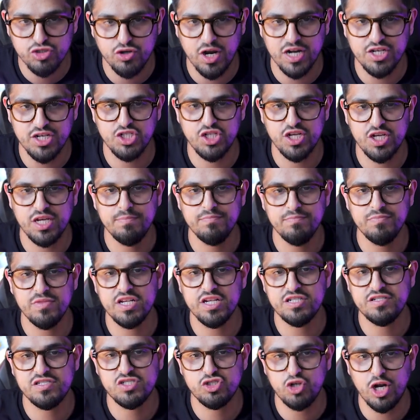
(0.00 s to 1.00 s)
strategy.
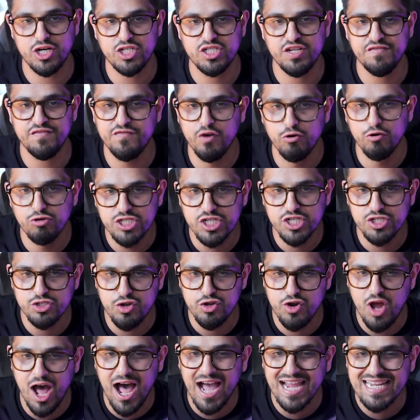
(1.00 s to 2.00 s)
This strategy focuses
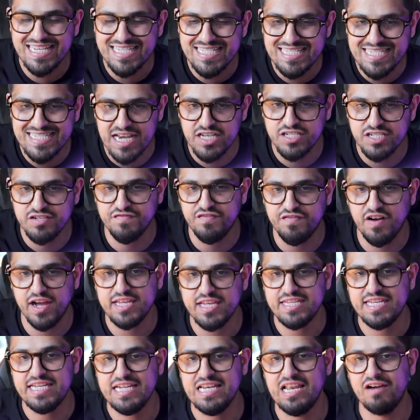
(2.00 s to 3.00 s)
on
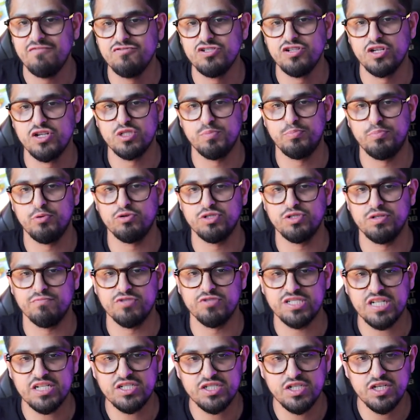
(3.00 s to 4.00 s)
identifying key levels of support and
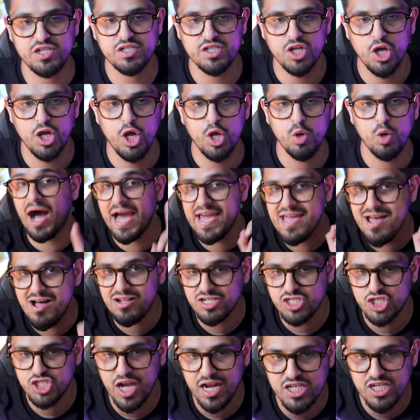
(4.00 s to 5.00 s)
resistance. I
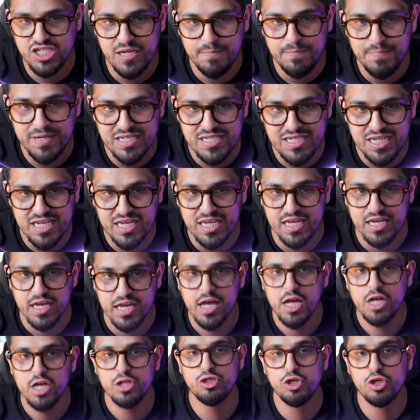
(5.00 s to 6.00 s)
asked
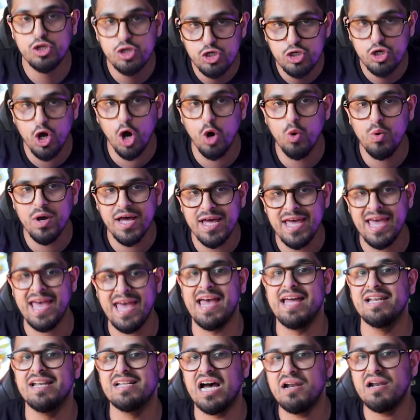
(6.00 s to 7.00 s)
ChatGPT to go
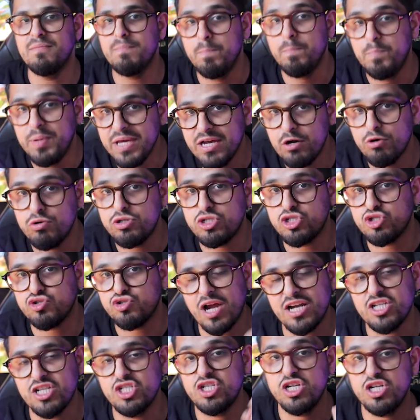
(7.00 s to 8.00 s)
ahead and build
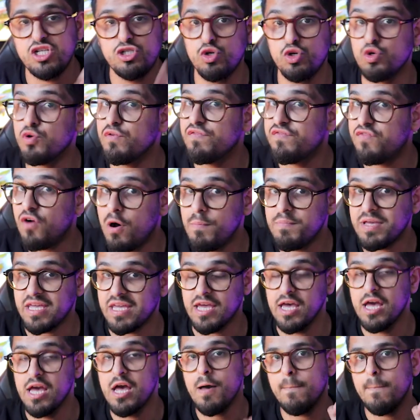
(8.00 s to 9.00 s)
strategy 2 for me.
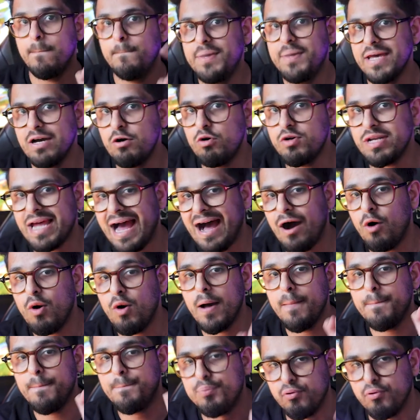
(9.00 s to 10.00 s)
Build
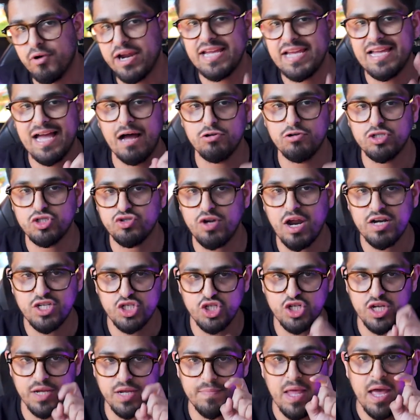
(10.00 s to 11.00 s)
out a breakout
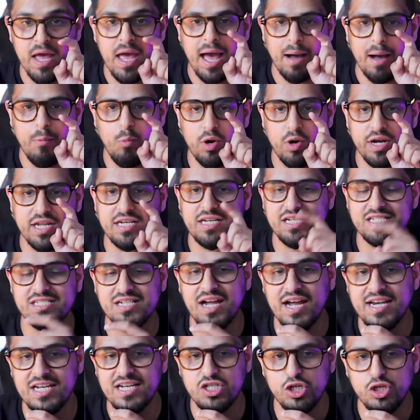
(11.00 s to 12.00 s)
strategy. And what it
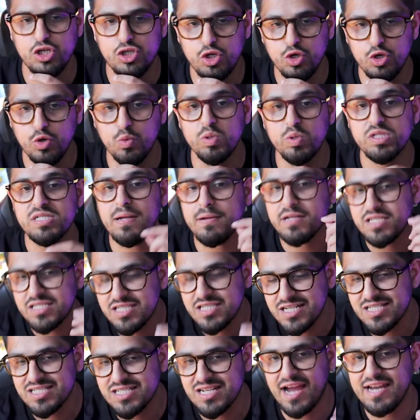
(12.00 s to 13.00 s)
decided to do was it
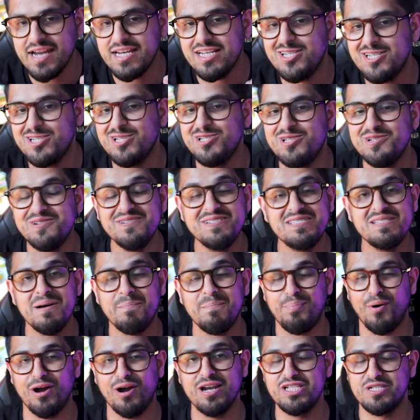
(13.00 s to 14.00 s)
decided to use the
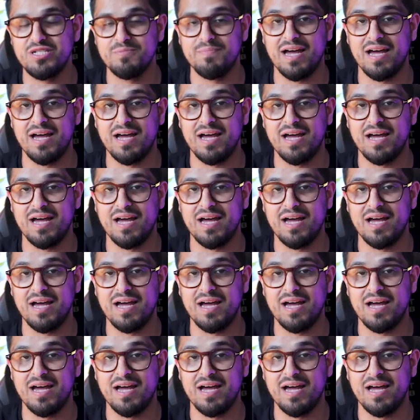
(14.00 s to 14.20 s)
Bollinger